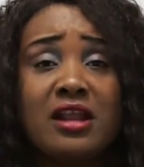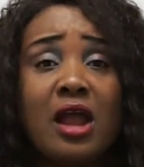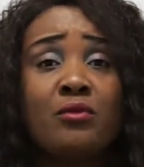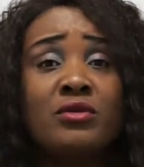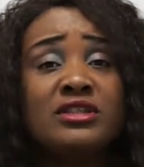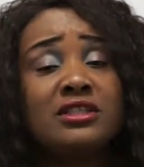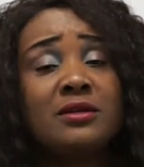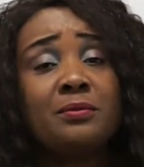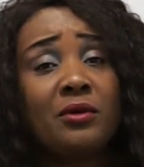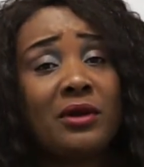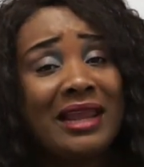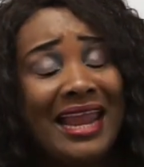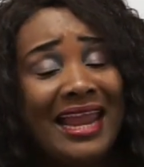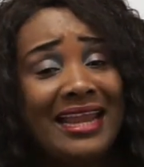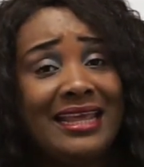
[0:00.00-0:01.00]

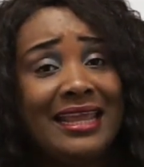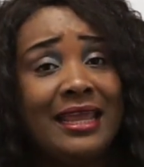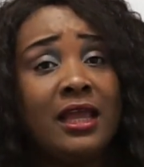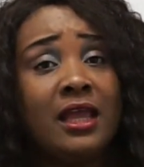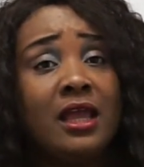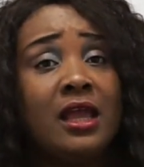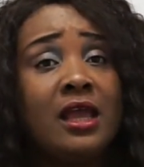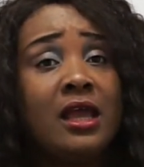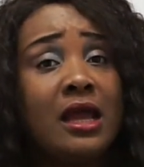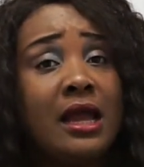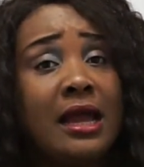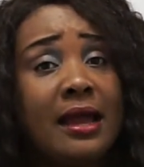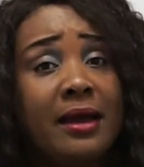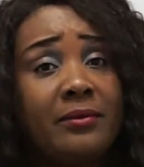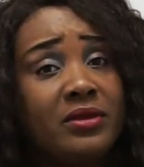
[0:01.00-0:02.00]
reciprocating
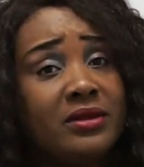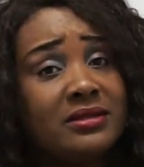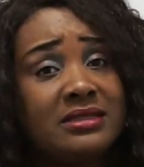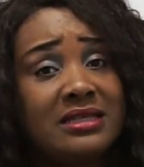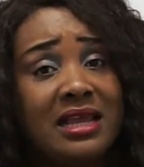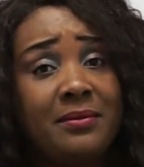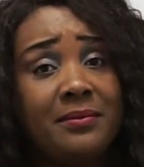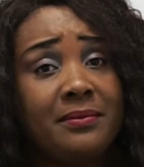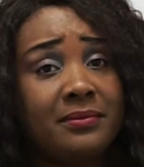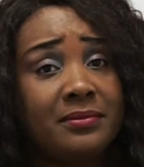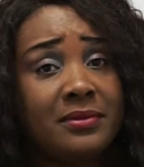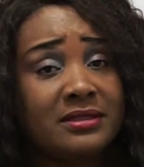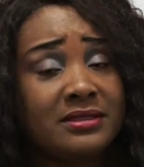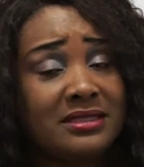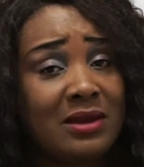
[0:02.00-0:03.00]
the
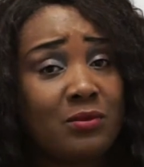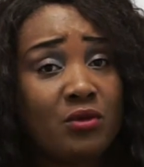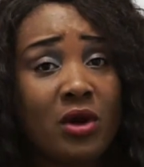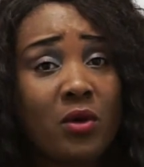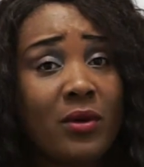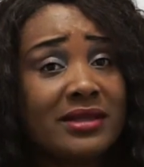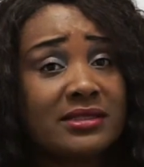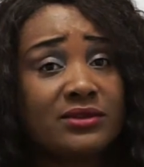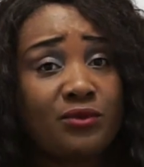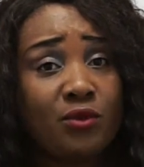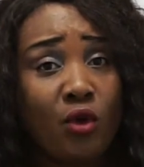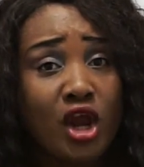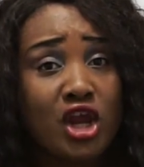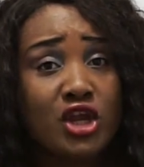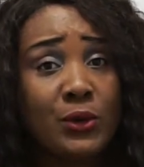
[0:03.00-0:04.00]
same request
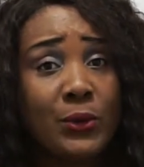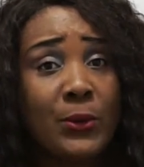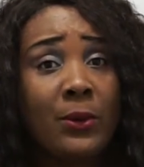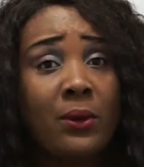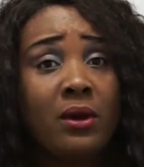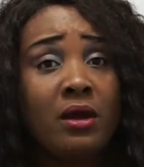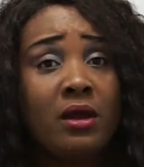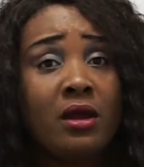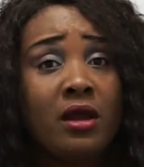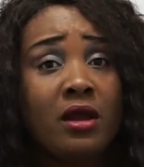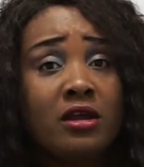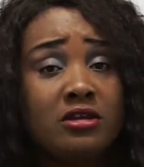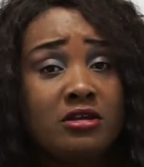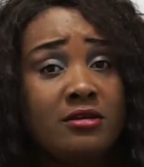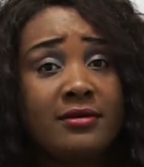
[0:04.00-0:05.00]
for you,
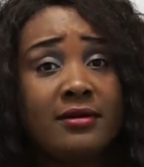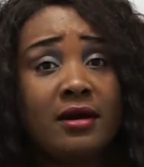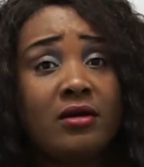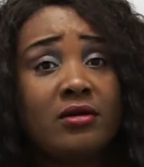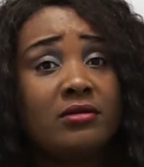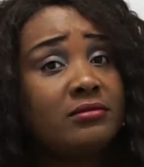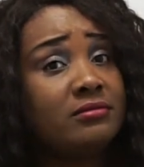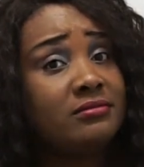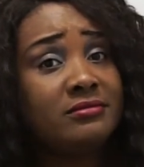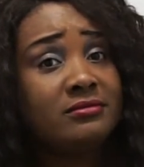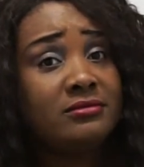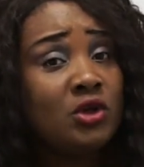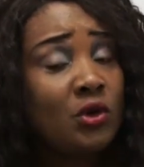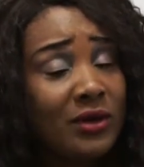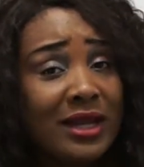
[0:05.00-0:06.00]
you know,
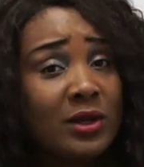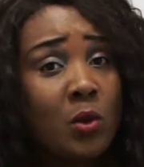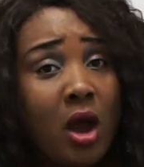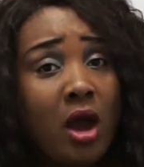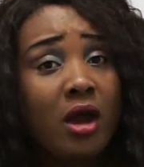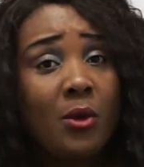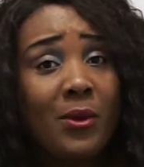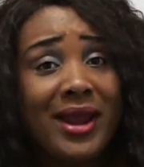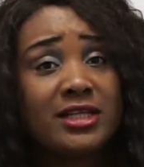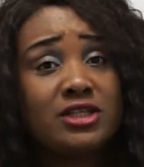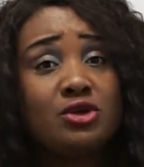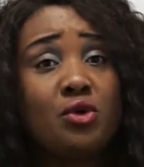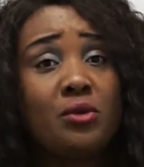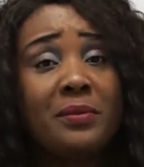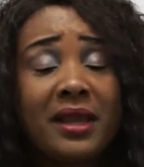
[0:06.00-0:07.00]
you can walk away
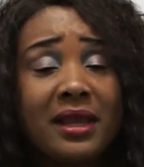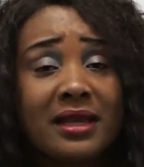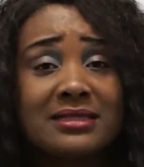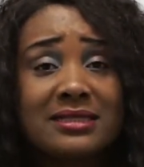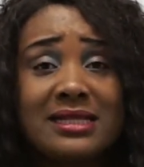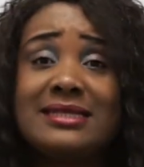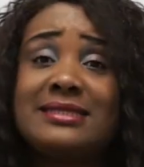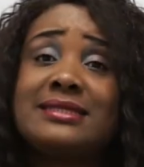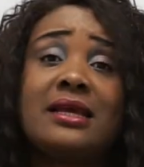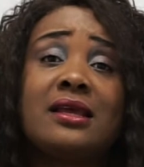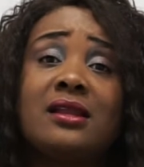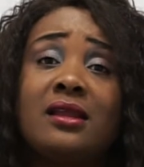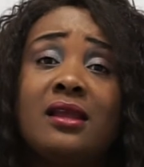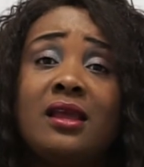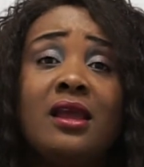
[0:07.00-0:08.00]
too. Because
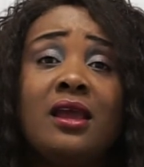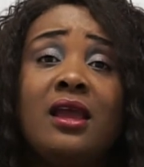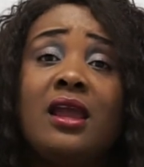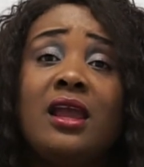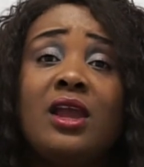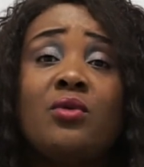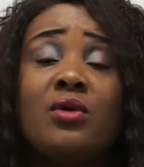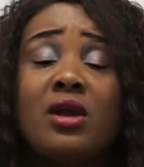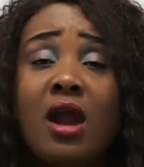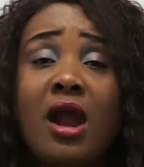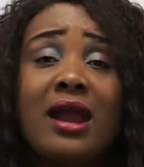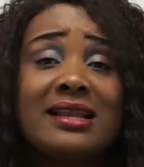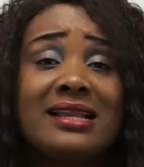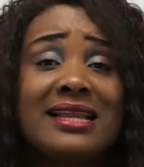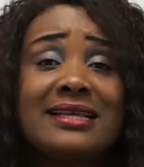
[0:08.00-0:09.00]
listen,
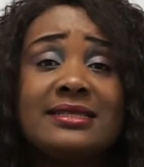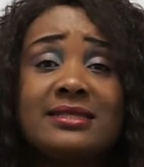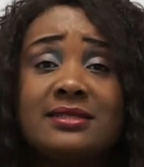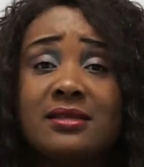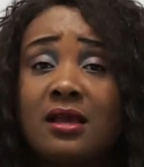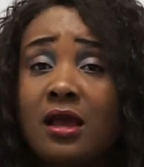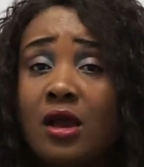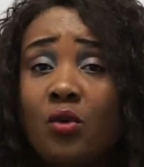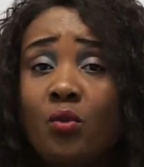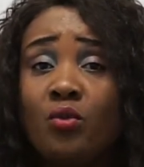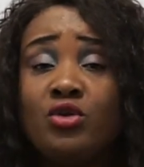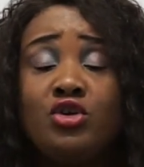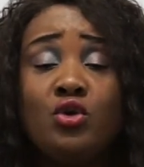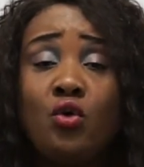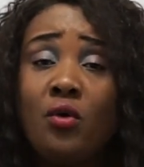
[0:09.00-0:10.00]
irregardless,
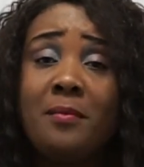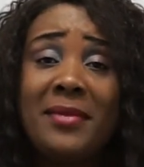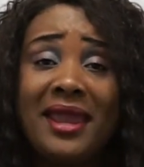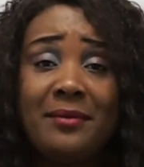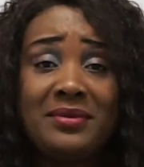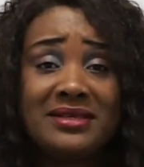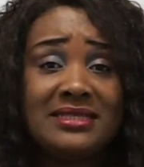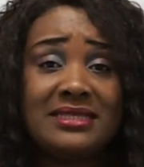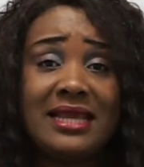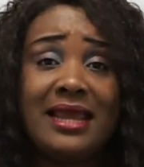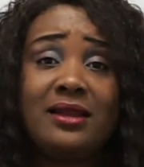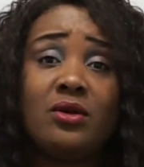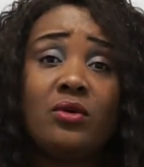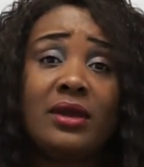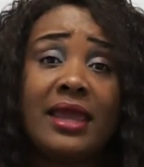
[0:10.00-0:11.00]
you may be
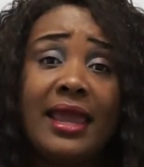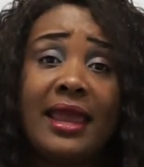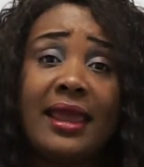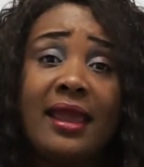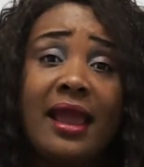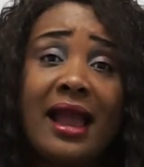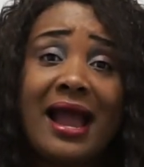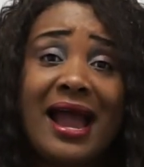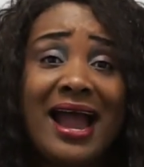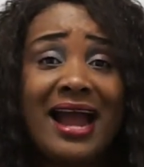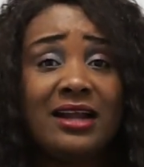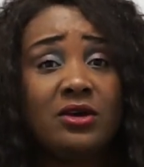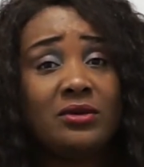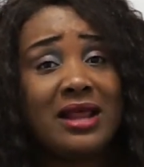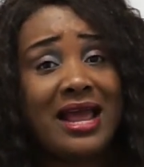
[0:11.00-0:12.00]
saying, okay,
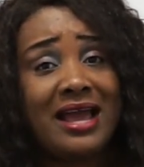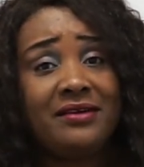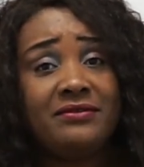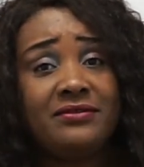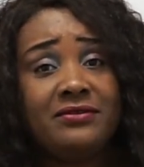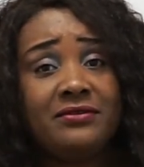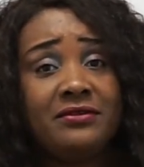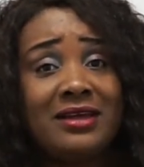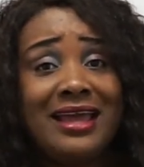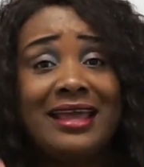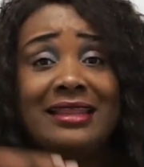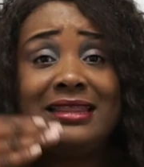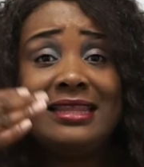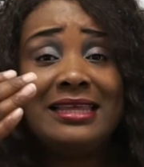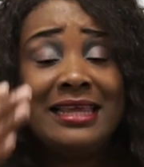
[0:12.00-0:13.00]
I don't have,
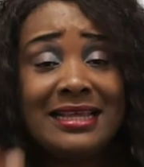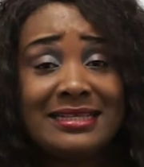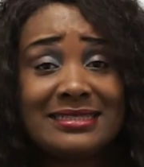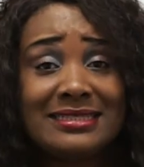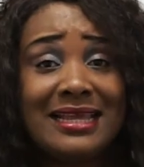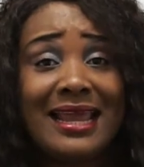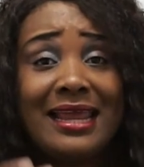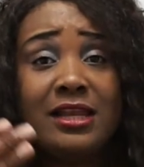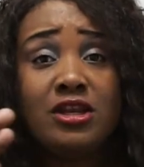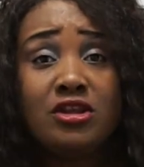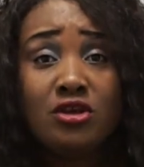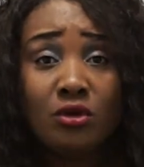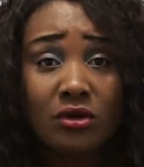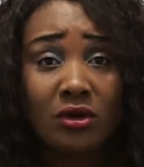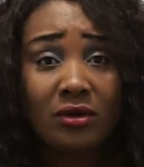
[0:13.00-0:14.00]
and he's saying
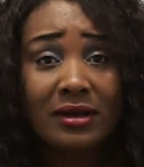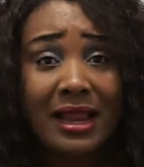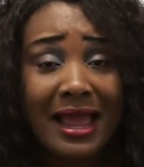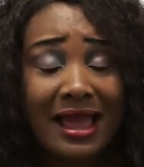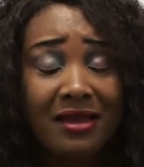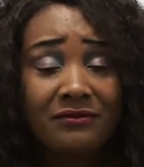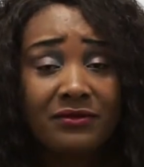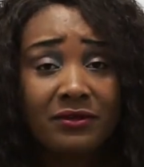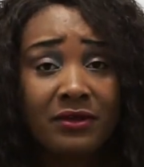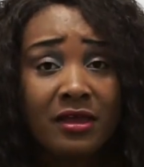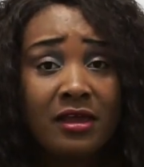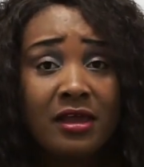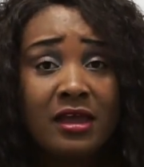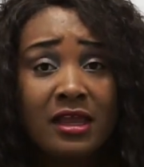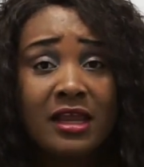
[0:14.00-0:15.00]
you don't have,
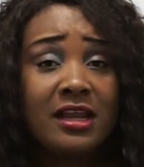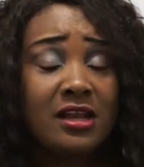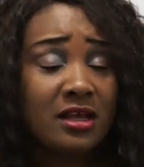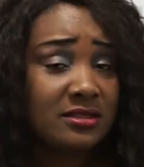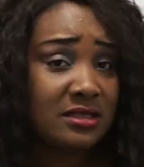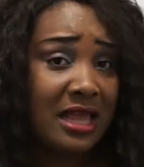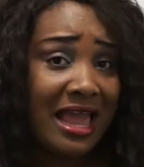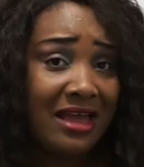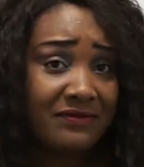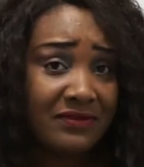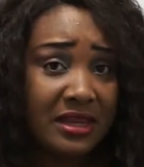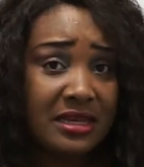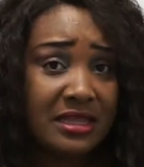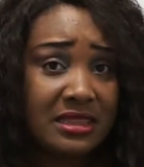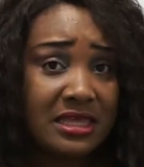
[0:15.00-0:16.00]
he doesn't have
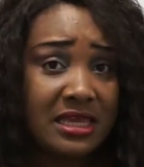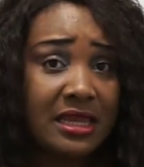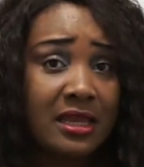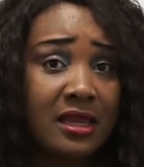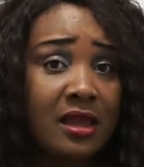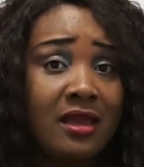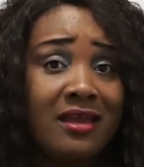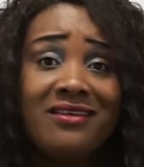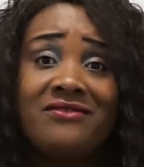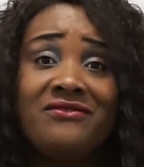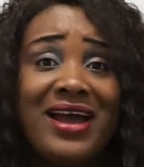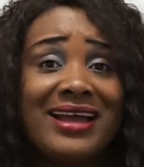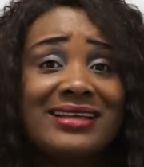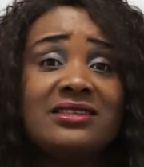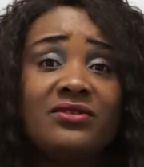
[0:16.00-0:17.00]
anything,
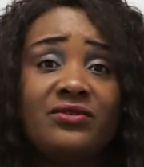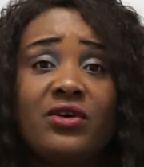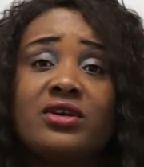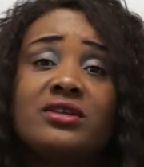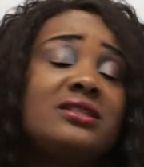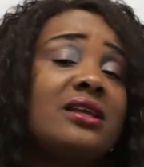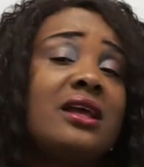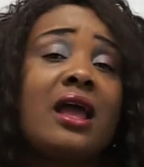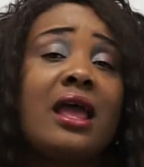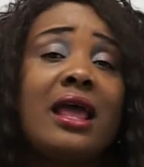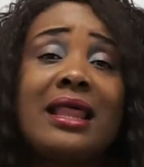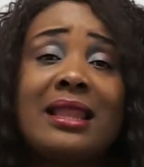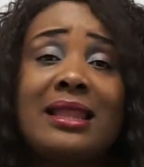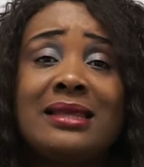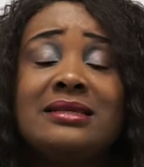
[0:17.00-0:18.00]
vice versa.
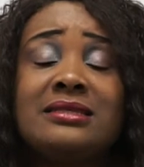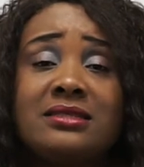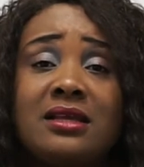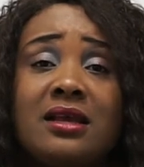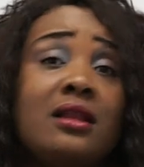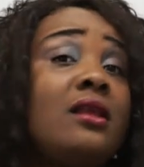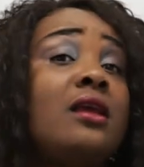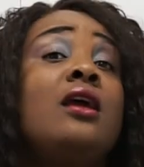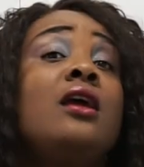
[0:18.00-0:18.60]
Listen,